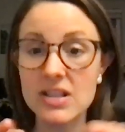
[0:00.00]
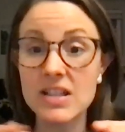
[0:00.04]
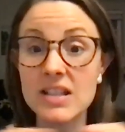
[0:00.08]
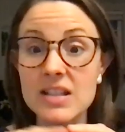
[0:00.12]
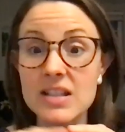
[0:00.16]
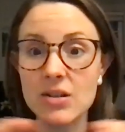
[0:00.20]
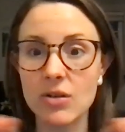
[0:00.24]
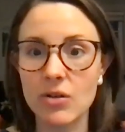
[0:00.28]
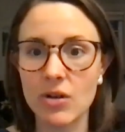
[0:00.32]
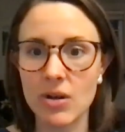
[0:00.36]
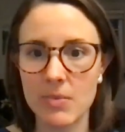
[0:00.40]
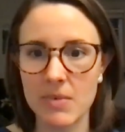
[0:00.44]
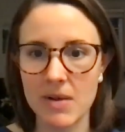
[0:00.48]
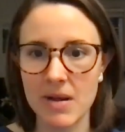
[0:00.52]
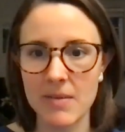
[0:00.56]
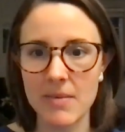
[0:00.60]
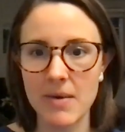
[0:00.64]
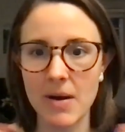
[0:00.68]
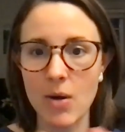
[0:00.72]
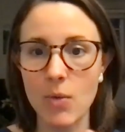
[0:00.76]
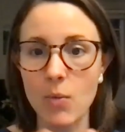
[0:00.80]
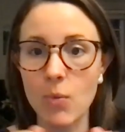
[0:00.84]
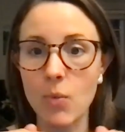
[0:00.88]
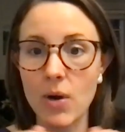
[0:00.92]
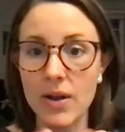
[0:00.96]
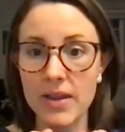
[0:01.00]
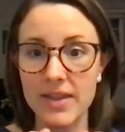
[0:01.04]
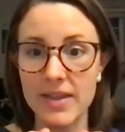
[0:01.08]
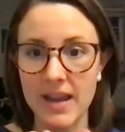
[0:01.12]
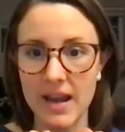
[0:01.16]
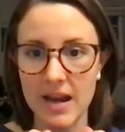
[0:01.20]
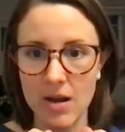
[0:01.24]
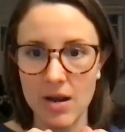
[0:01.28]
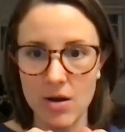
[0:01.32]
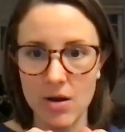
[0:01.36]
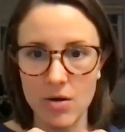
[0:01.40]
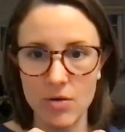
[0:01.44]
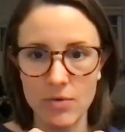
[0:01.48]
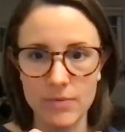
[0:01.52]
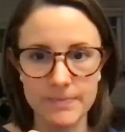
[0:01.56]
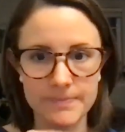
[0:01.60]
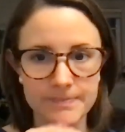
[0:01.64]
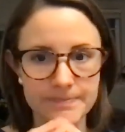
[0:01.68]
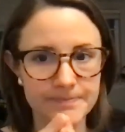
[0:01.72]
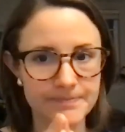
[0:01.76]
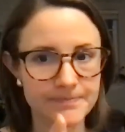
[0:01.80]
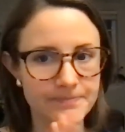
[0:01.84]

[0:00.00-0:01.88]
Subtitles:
disagreement about what they owe.